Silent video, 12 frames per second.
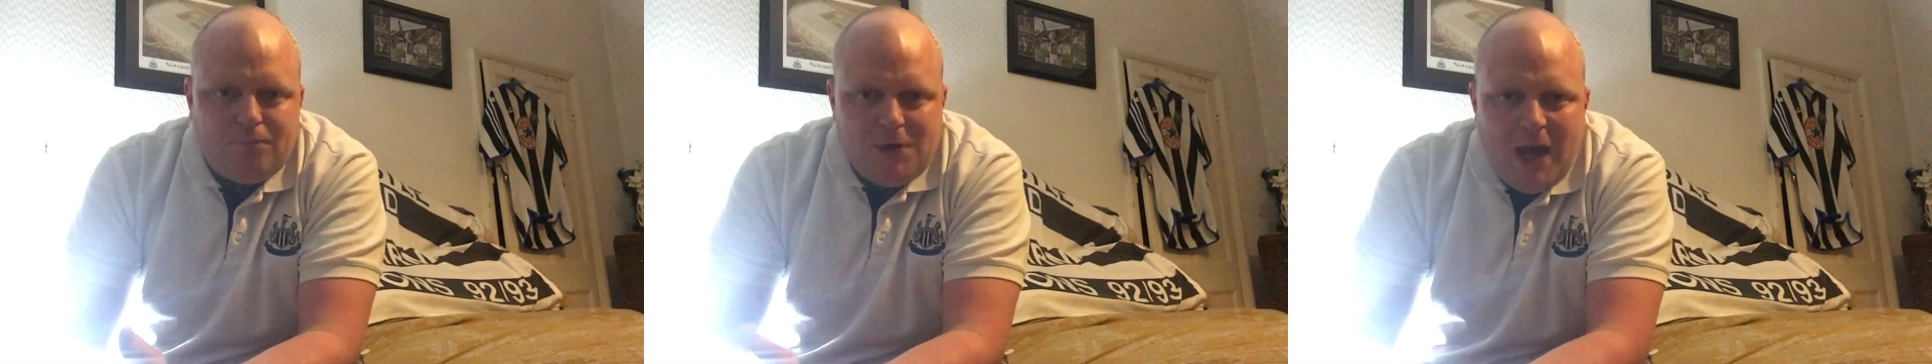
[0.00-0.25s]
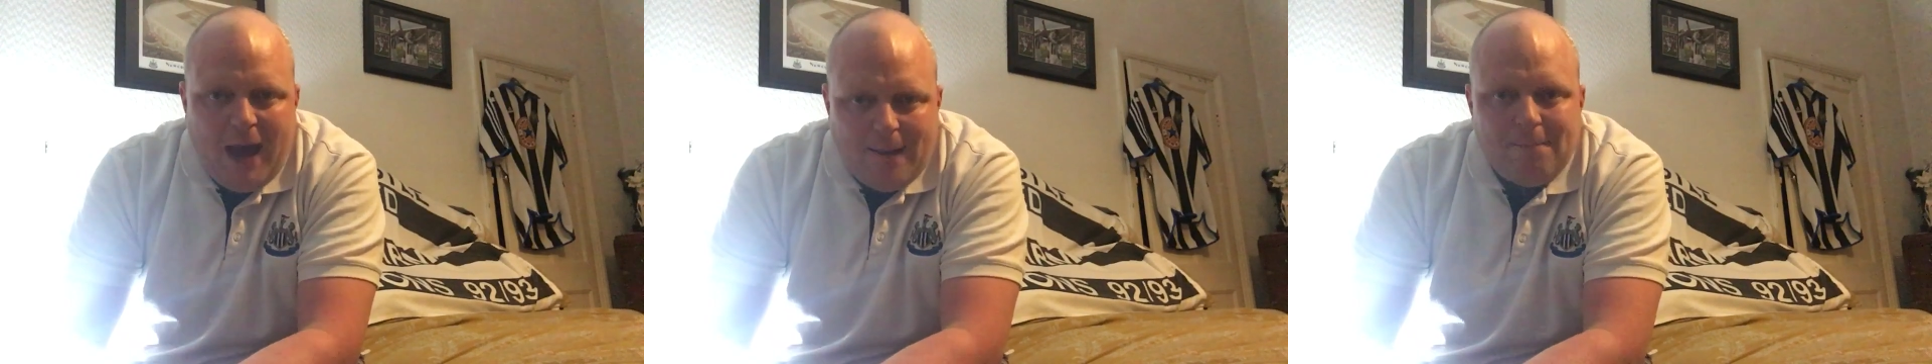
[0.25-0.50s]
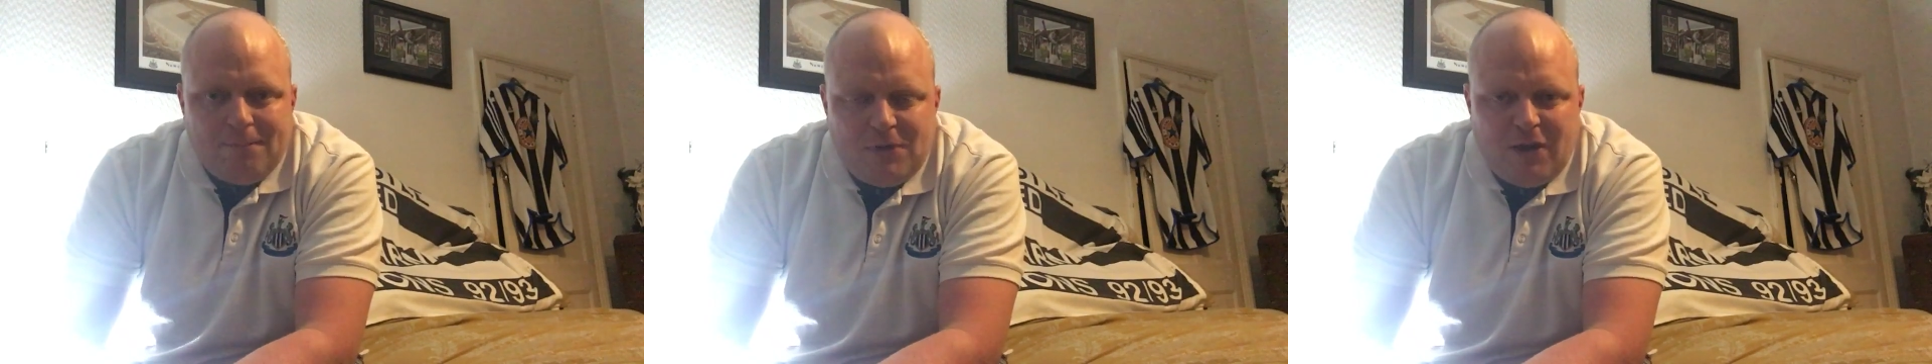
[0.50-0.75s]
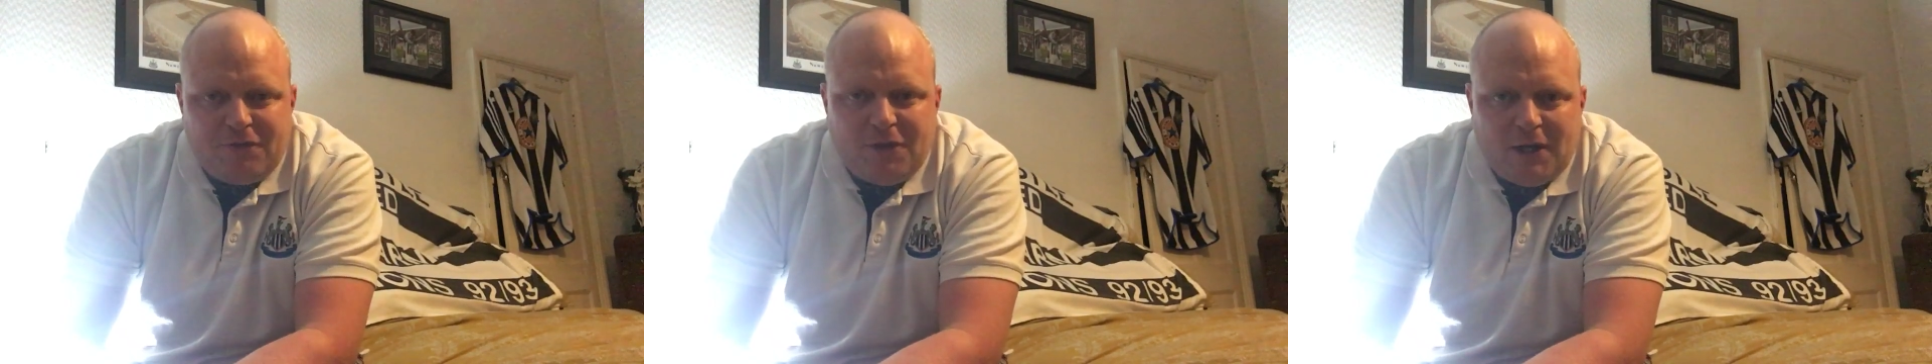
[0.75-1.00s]
Yeah,
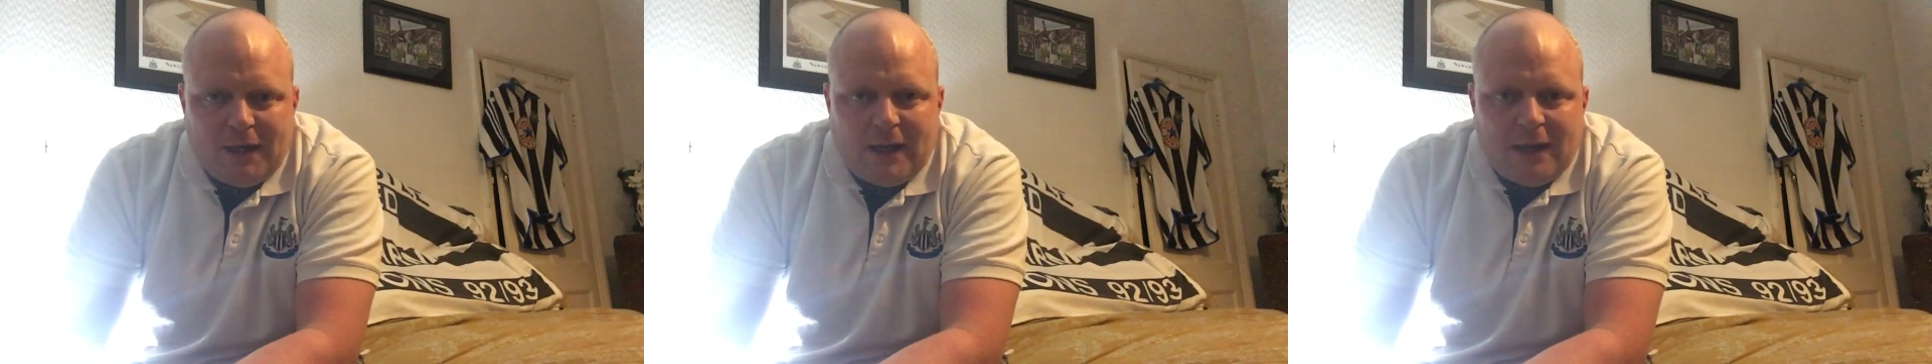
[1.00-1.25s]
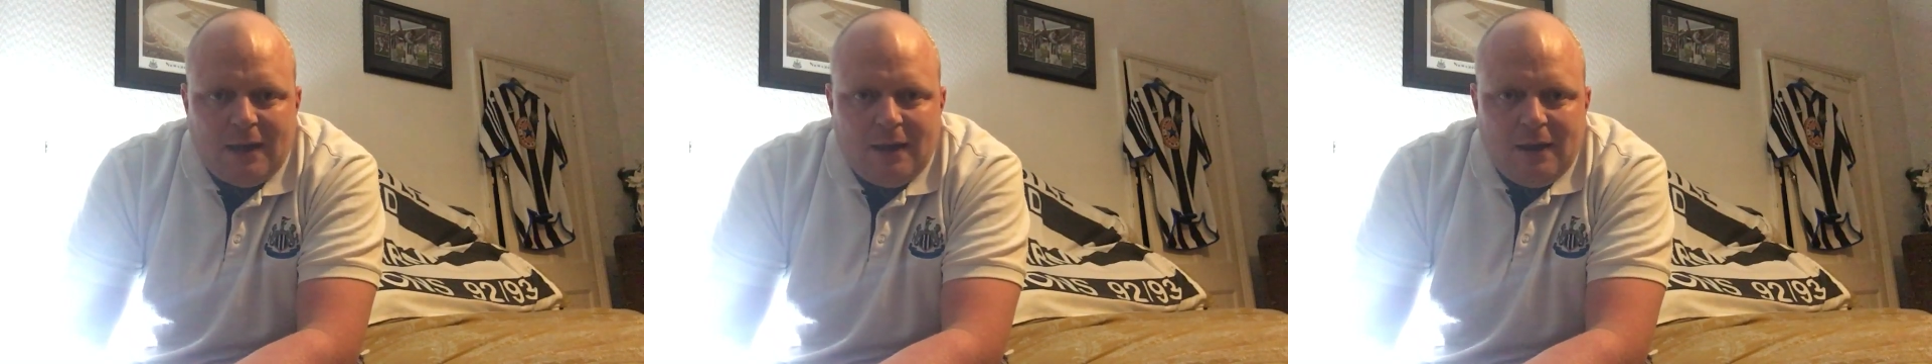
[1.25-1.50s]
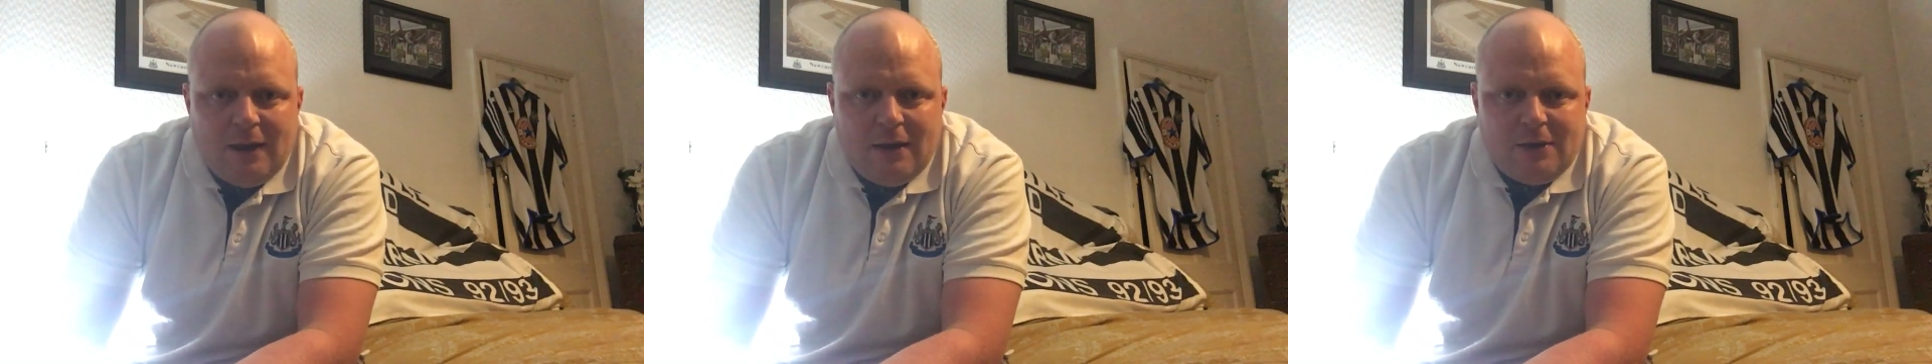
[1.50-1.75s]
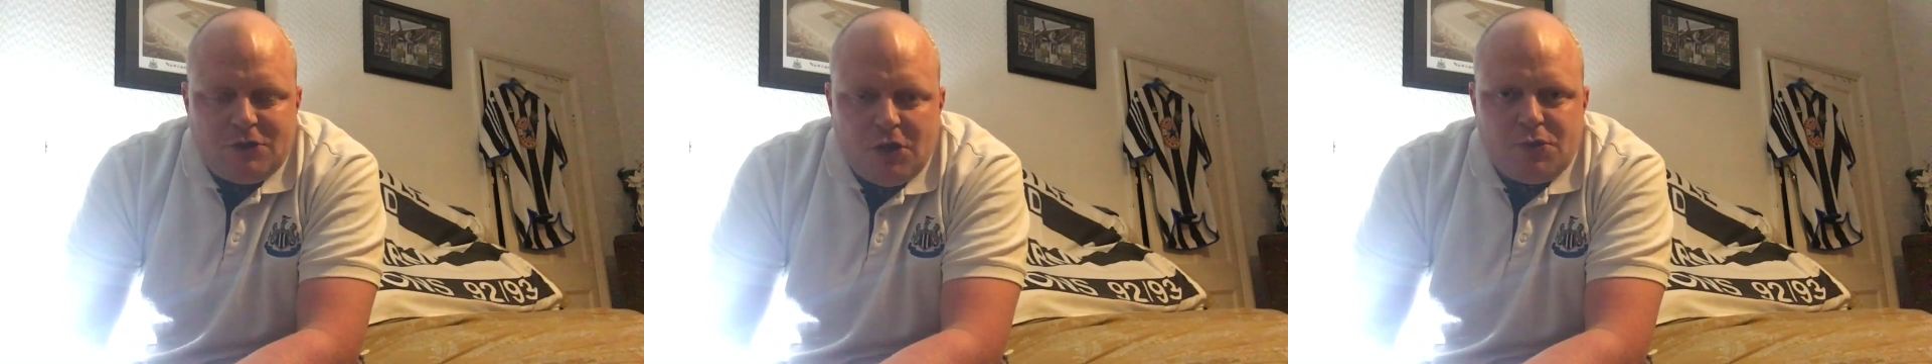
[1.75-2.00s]
definitely.
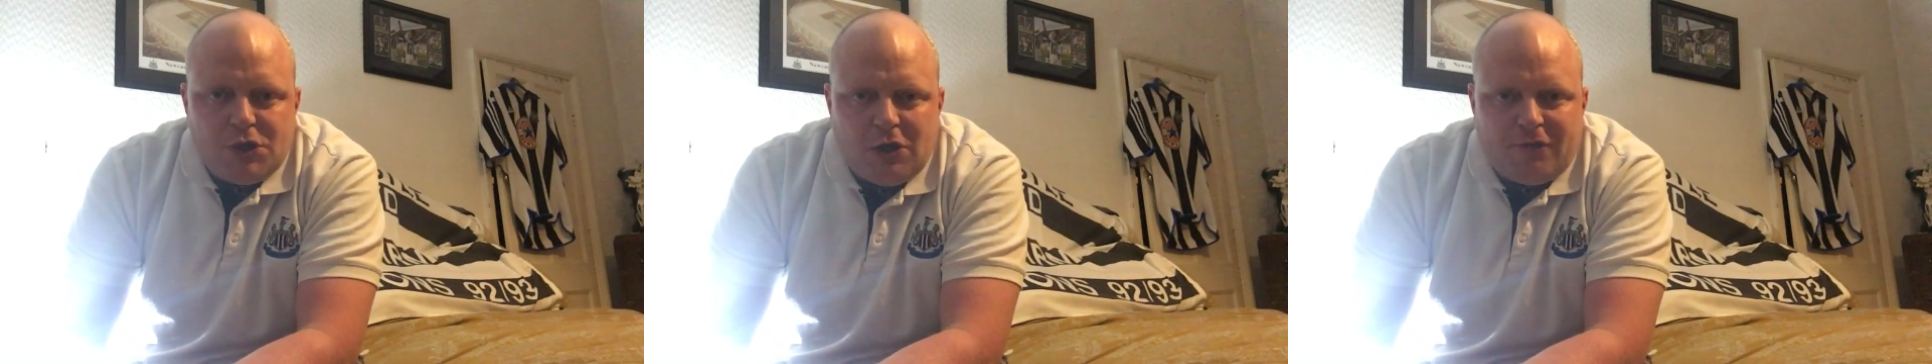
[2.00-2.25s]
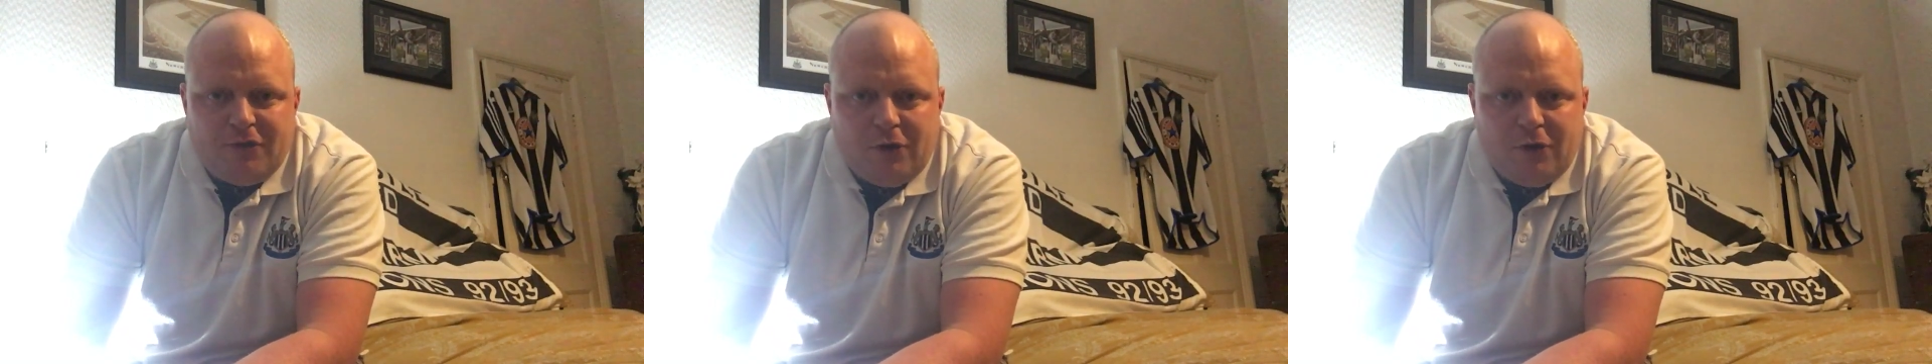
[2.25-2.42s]
Two soft